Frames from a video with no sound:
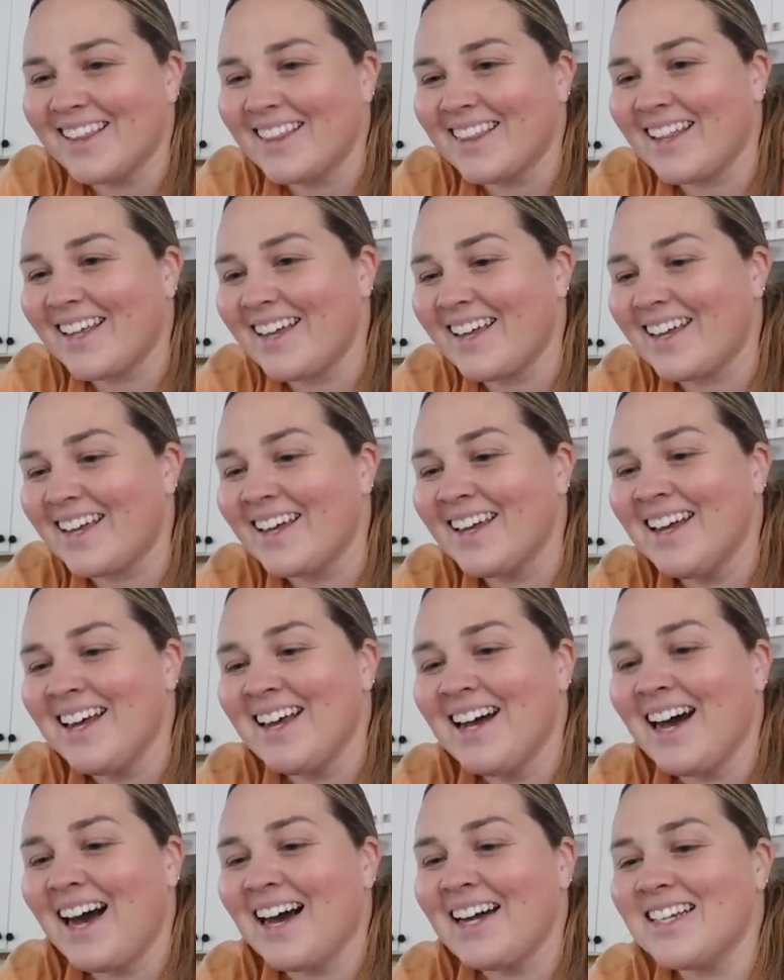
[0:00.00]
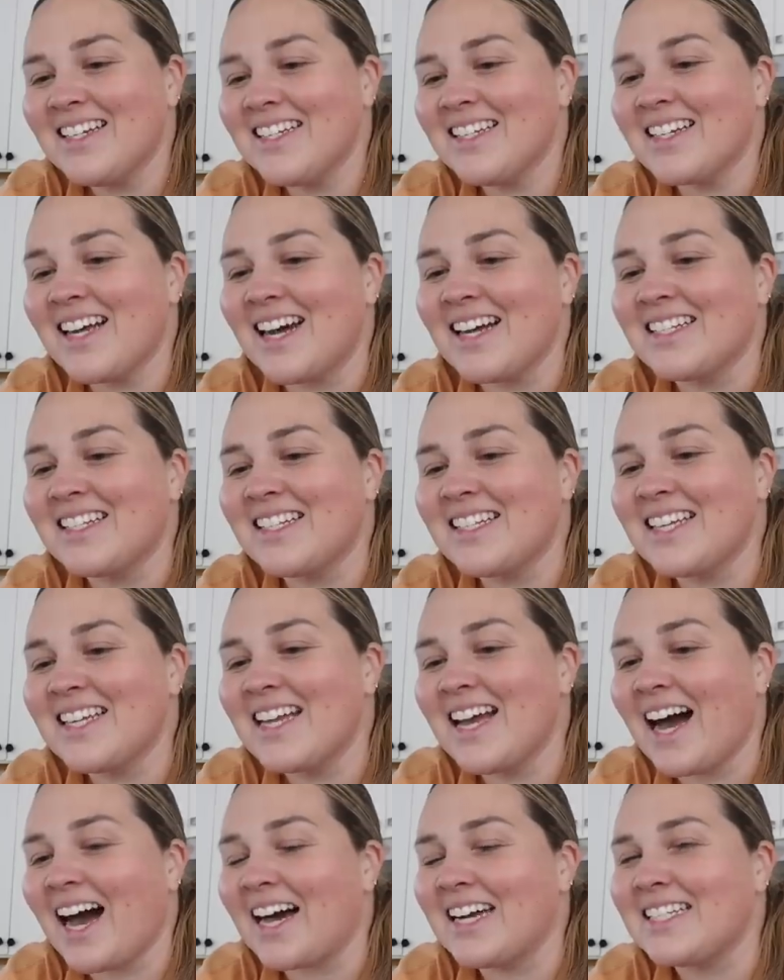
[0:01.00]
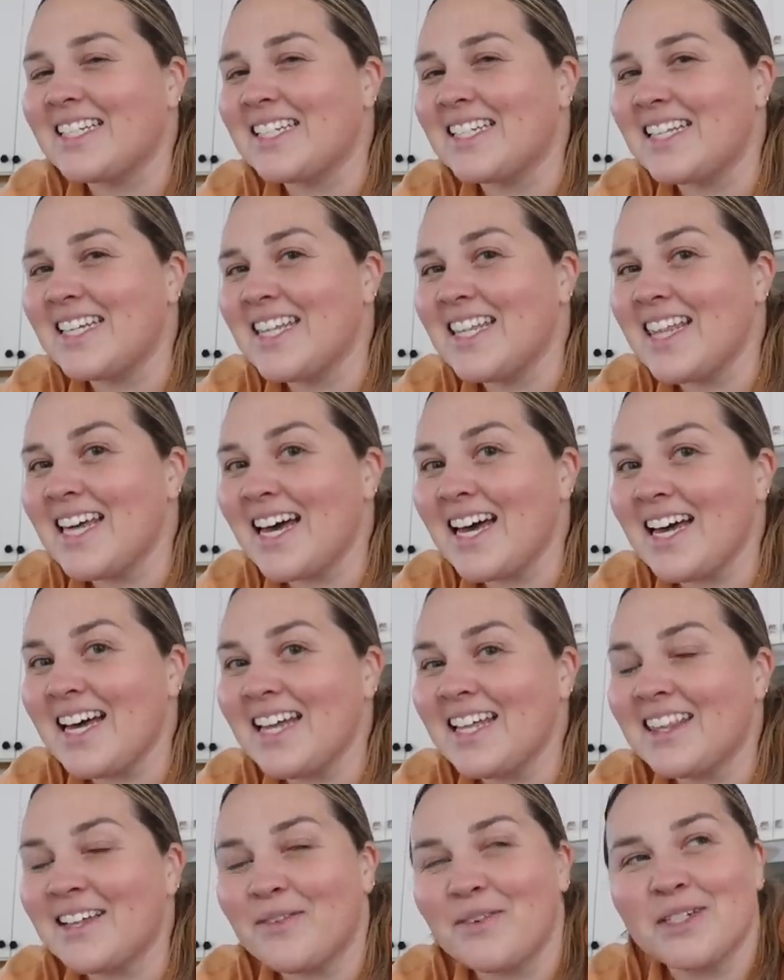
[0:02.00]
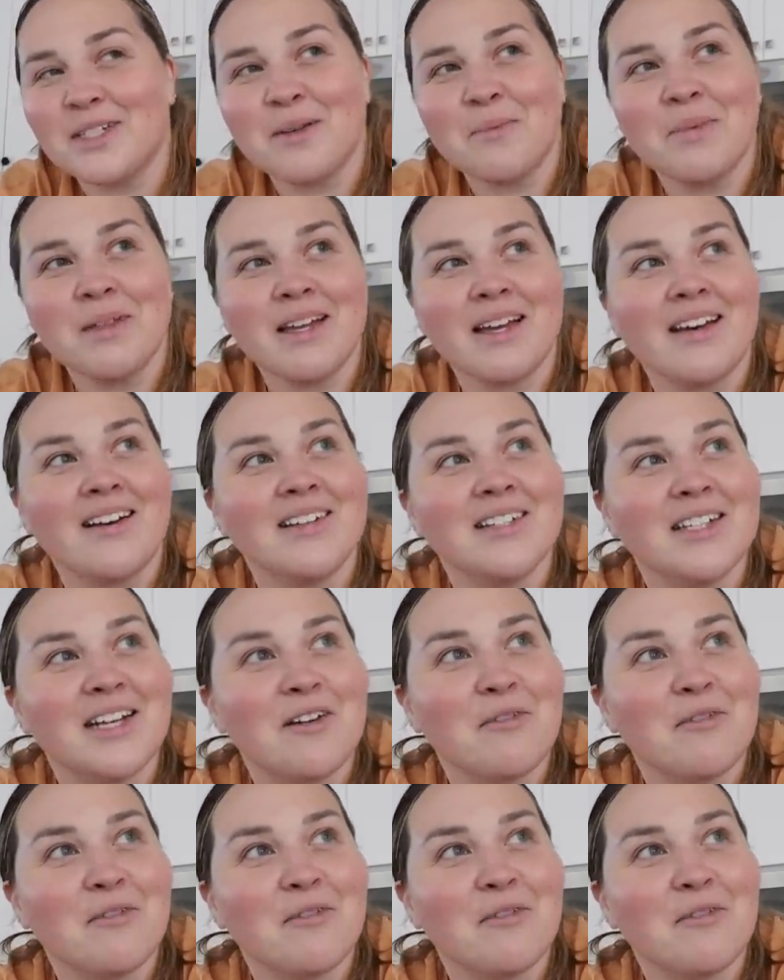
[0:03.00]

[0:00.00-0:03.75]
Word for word: Like I just I see I see that there was something else.